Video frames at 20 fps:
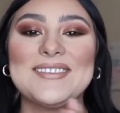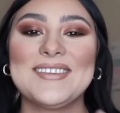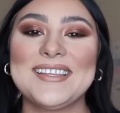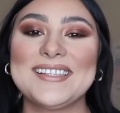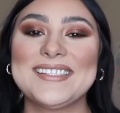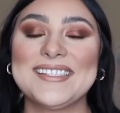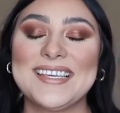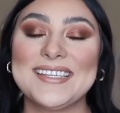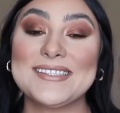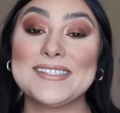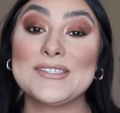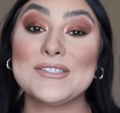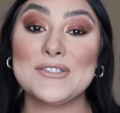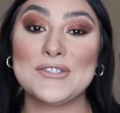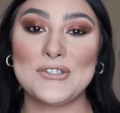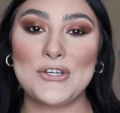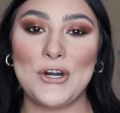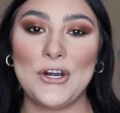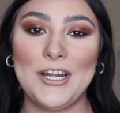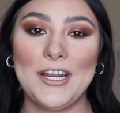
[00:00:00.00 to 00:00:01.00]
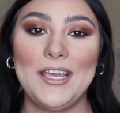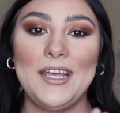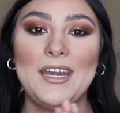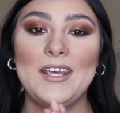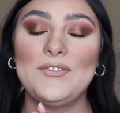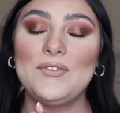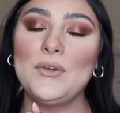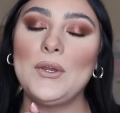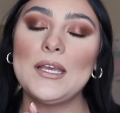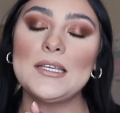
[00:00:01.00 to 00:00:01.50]
so let's get started.
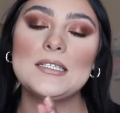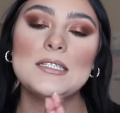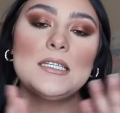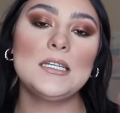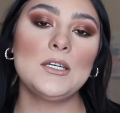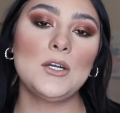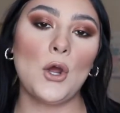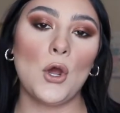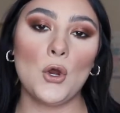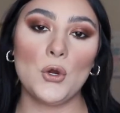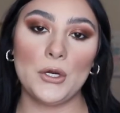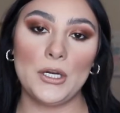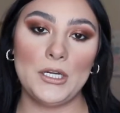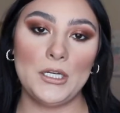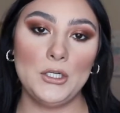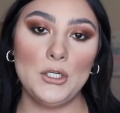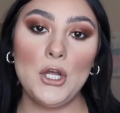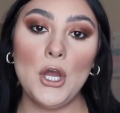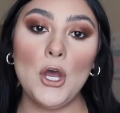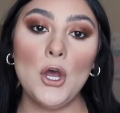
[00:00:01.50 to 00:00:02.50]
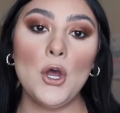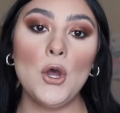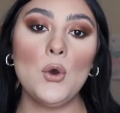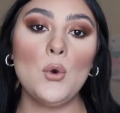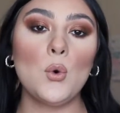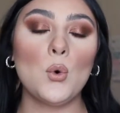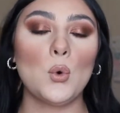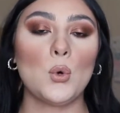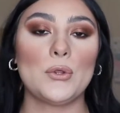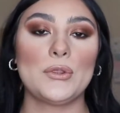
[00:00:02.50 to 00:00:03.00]
If you guys didn't already know,
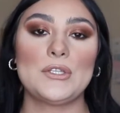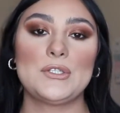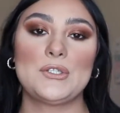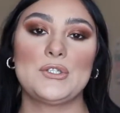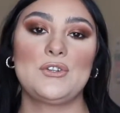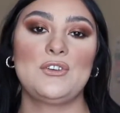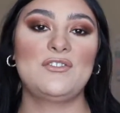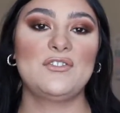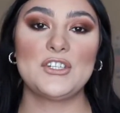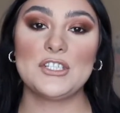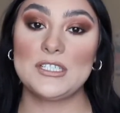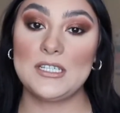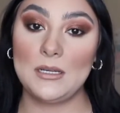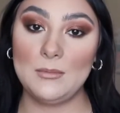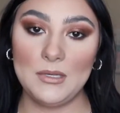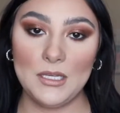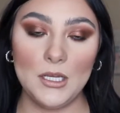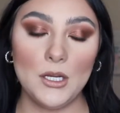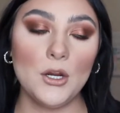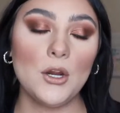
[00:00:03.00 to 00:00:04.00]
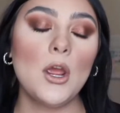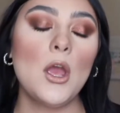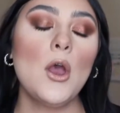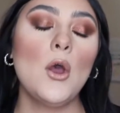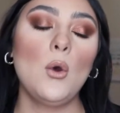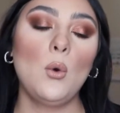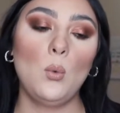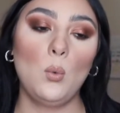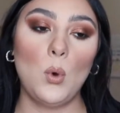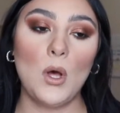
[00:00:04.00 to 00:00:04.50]
or this is your first time here,
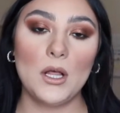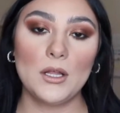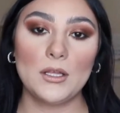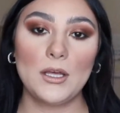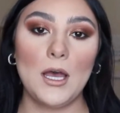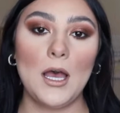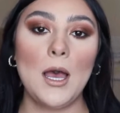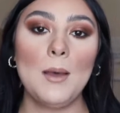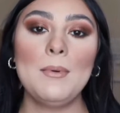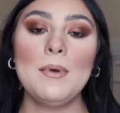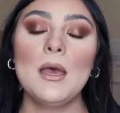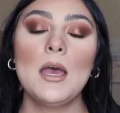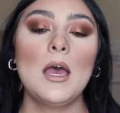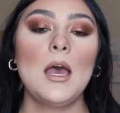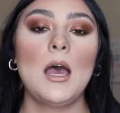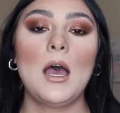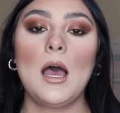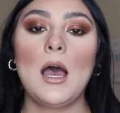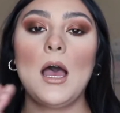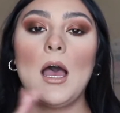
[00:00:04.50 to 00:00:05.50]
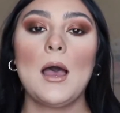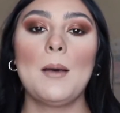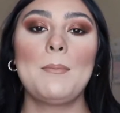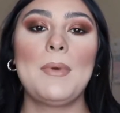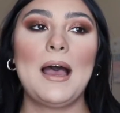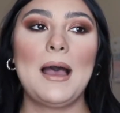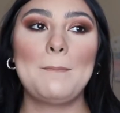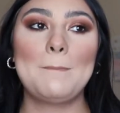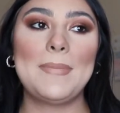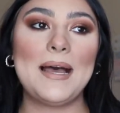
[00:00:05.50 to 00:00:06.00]
welcome.
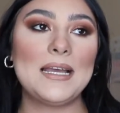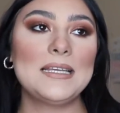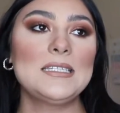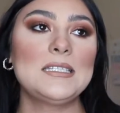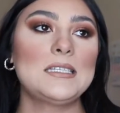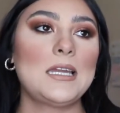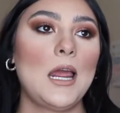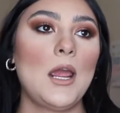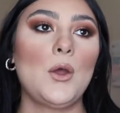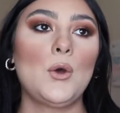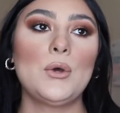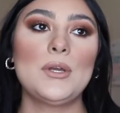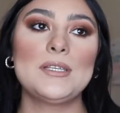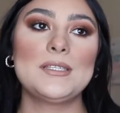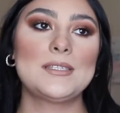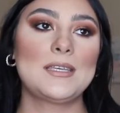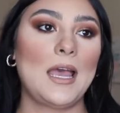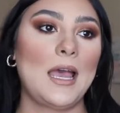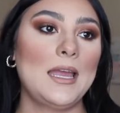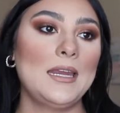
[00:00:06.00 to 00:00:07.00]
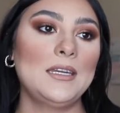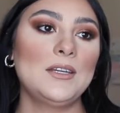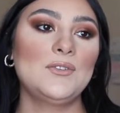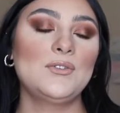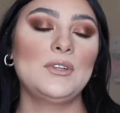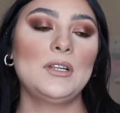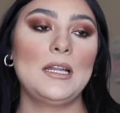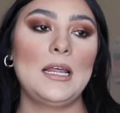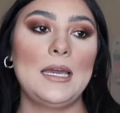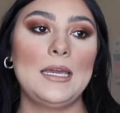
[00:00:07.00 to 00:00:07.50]
My style is kind of
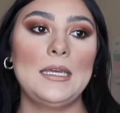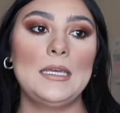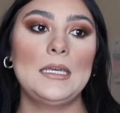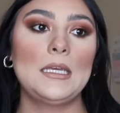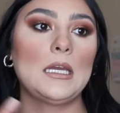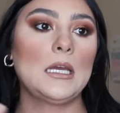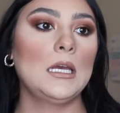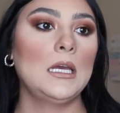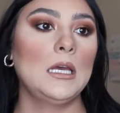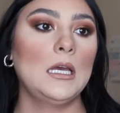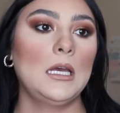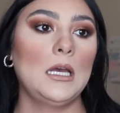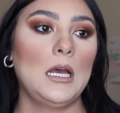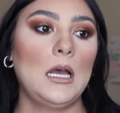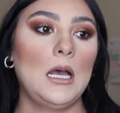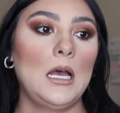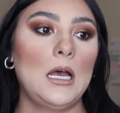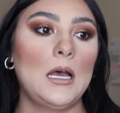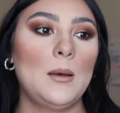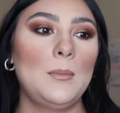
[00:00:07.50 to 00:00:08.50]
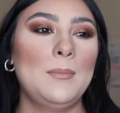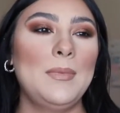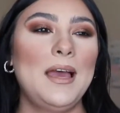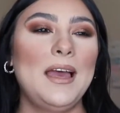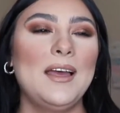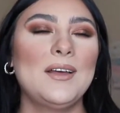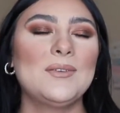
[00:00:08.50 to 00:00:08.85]
like a